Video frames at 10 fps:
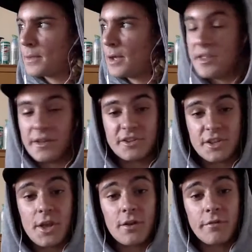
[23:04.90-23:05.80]
then there's
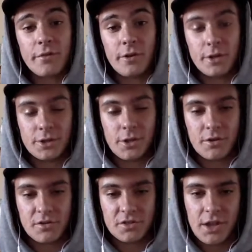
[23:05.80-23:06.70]
an interview on
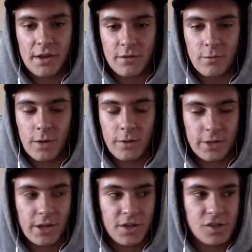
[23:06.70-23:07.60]
Thunder's site as well with
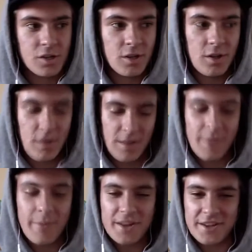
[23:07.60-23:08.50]
Ish, and they
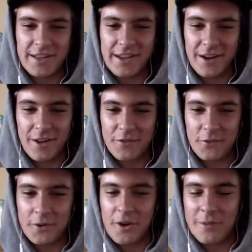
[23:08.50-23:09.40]
mentioned like all the
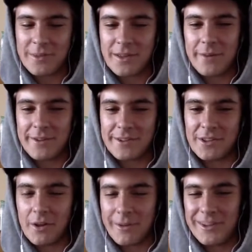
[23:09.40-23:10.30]
Florida homies coming out to
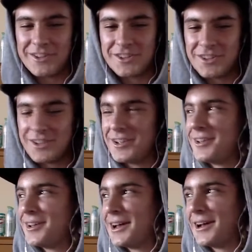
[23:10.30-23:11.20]
Long Beach,
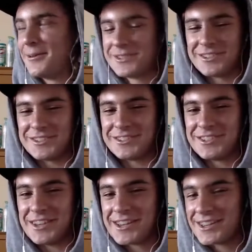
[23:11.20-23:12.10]
which is
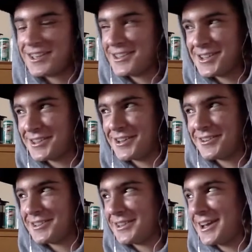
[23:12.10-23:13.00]
sick that they all
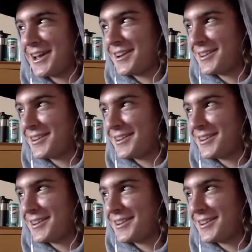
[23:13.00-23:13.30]
did that.